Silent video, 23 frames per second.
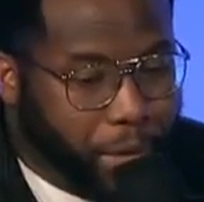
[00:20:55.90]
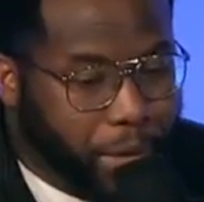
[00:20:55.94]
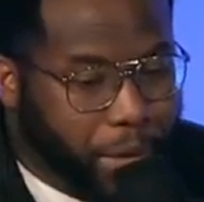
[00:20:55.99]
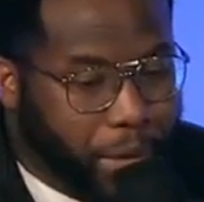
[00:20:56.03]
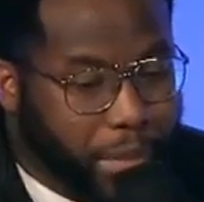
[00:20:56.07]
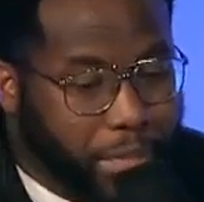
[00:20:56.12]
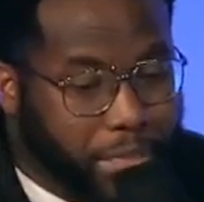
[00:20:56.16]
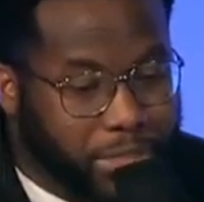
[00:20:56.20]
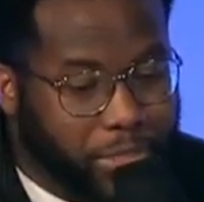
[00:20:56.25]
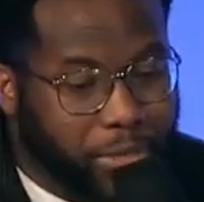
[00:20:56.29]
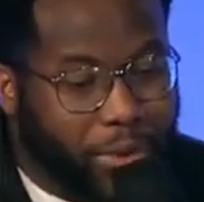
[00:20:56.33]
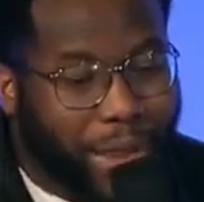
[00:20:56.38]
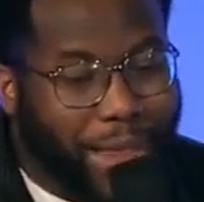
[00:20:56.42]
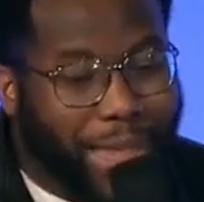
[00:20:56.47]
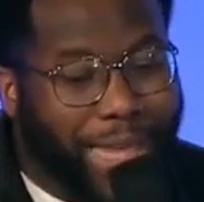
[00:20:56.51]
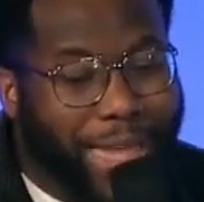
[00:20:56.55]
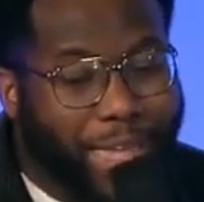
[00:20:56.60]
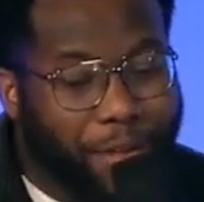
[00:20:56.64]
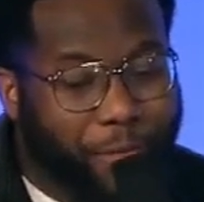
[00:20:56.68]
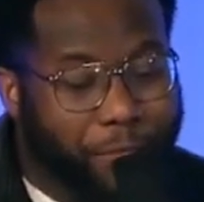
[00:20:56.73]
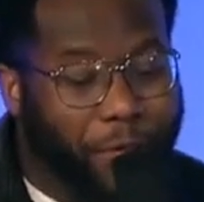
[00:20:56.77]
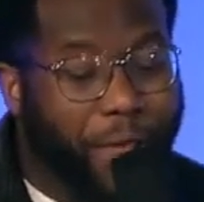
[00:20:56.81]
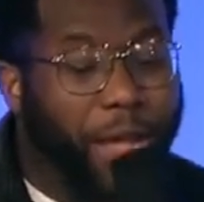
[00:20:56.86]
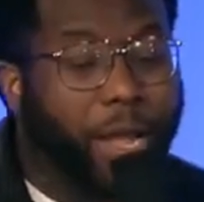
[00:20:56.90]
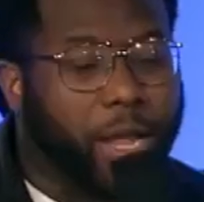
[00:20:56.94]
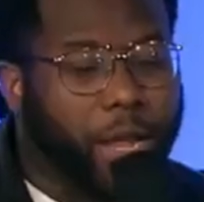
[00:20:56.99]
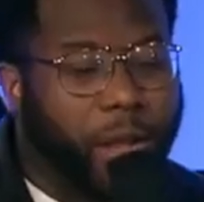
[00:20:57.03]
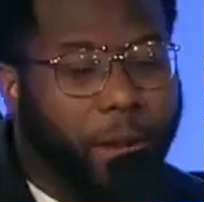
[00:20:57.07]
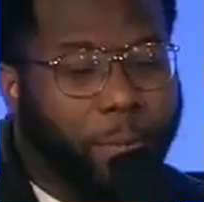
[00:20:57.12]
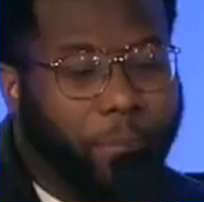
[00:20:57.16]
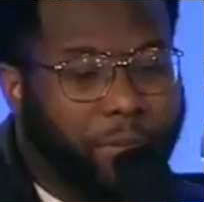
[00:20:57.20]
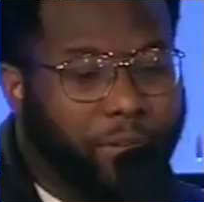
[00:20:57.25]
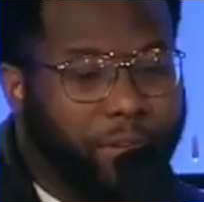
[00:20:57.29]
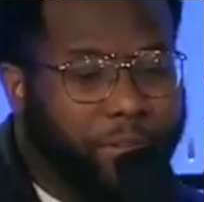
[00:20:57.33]
And so I had a, a
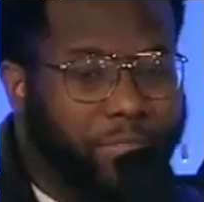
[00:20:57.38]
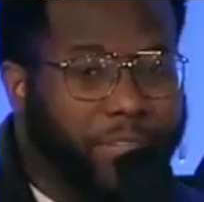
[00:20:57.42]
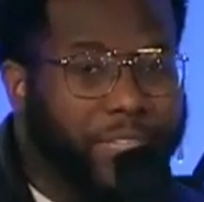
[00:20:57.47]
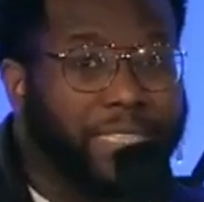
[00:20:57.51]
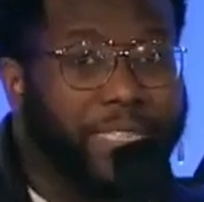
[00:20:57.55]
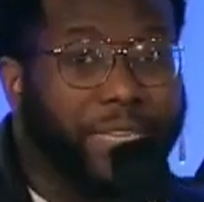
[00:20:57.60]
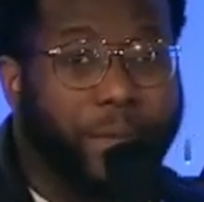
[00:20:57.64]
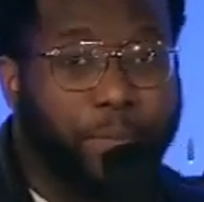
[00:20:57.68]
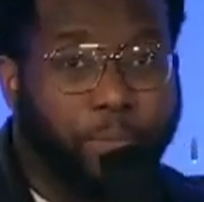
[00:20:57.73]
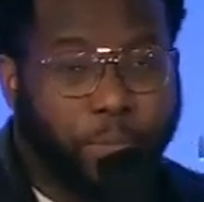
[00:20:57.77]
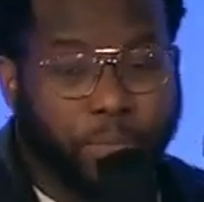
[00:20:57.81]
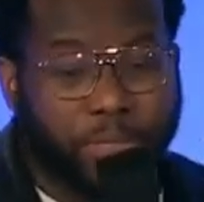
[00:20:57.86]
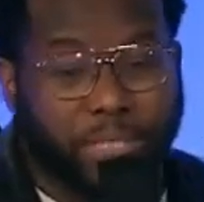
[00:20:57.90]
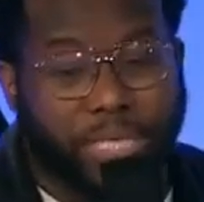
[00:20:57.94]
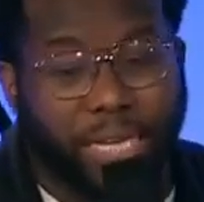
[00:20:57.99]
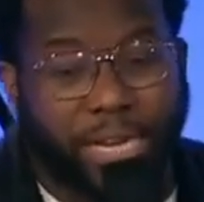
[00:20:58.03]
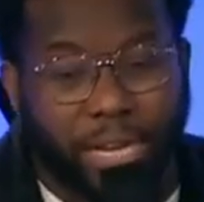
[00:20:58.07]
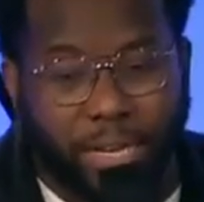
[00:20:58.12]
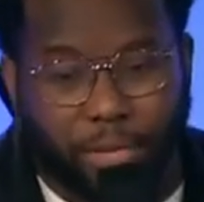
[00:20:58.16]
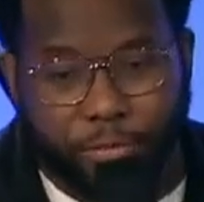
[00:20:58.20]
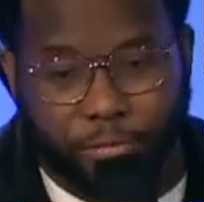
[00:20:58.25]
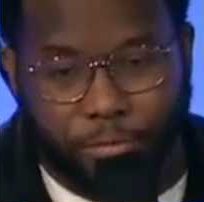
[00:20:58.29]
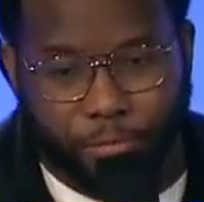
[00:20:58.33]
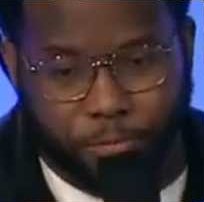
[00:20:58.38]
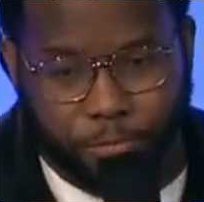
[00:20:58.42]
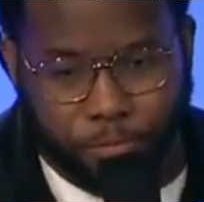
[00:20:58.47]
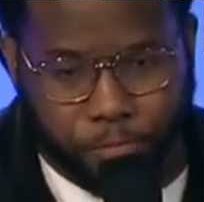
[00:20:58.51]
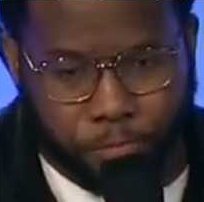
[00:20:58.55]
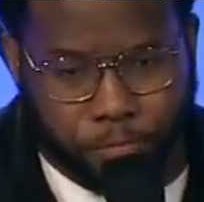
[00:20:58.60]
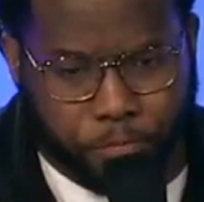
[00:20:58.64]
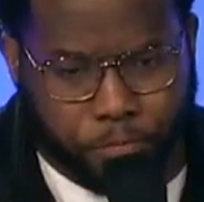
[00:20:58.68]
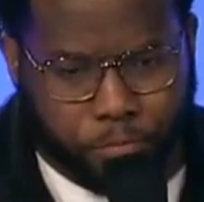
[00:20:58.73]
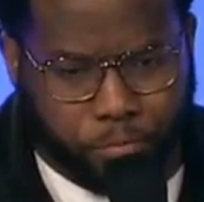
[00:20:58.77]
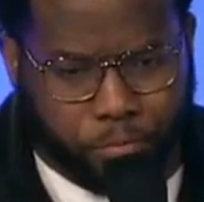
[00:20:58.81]
couple of examples of
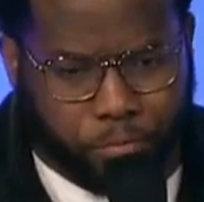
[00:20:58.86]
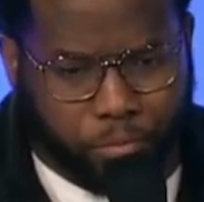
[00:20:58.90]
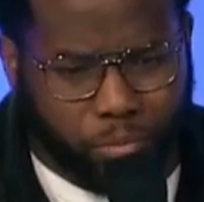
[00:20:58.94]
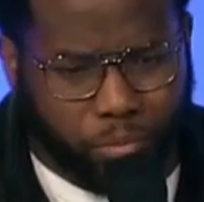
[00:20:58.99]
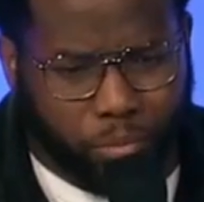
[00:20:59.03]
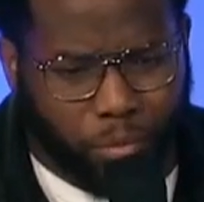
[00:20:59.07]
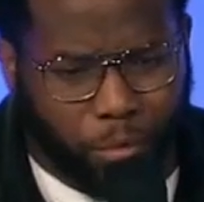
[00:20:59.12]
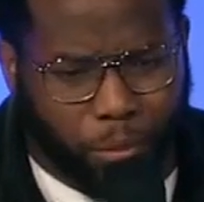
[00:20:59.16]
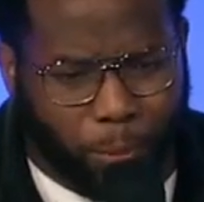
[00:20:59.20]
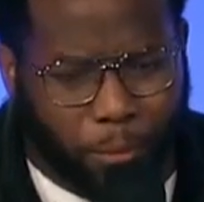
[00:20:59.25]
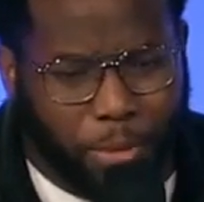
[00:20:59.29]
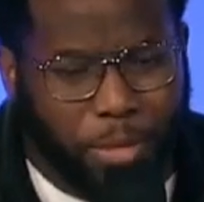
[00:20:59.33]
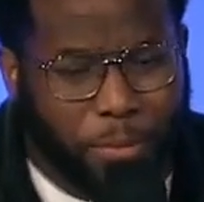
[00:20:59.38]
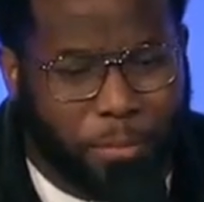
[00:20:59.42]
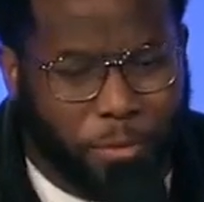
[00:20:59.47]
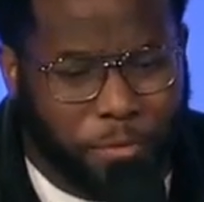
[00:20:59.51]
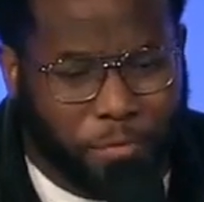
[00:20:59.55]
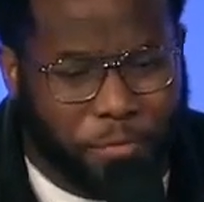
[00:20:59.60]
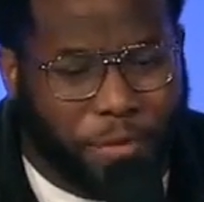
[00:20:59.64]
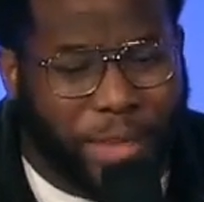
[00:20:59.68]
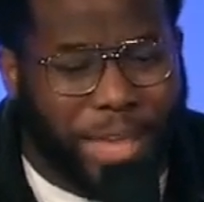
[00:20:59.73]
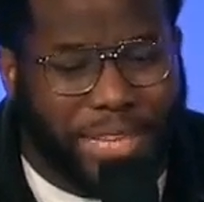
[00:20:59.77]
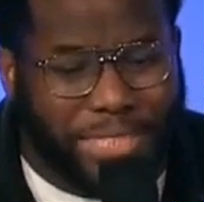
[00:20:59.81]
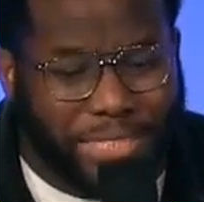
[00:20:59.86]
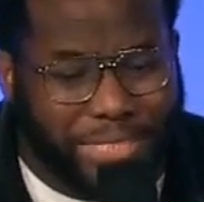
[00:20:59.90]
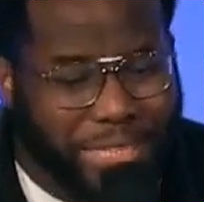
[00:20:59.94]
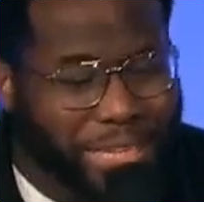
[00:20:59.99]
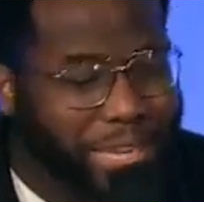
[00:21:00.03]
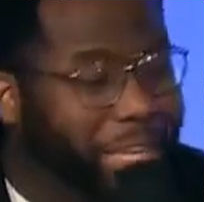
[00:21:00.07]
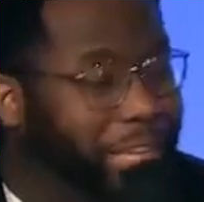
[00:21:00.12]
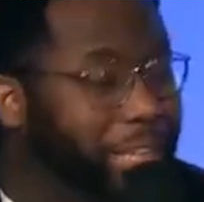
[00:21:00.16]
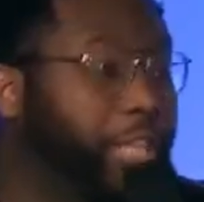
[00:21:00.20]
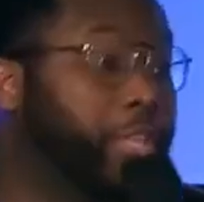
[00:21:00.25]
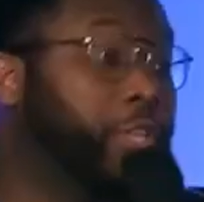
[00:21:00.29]
people
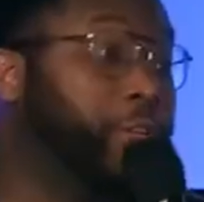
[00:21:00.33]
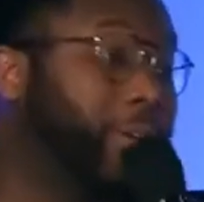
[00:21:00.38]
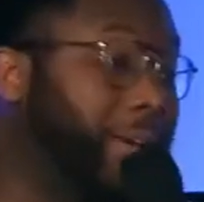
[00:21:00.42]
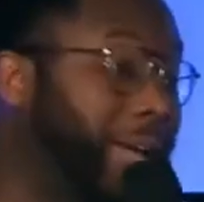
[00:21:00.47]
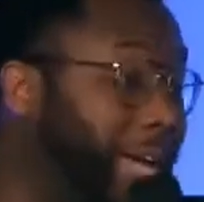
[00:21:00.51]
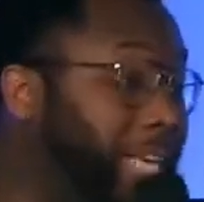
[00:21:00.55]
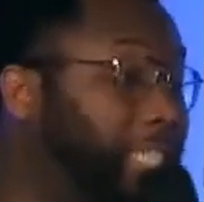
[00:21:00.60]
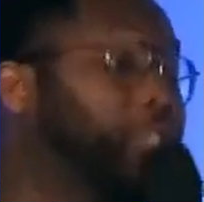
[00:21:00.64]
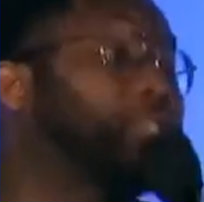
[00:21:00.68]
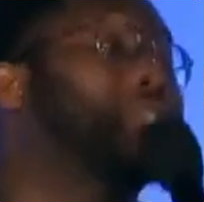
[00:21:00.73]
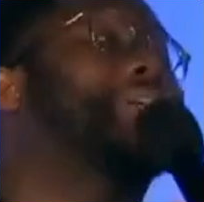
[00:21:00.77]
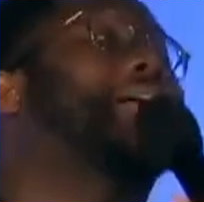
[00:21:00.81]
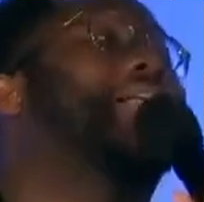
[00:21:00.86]
fasting, and guys, there's a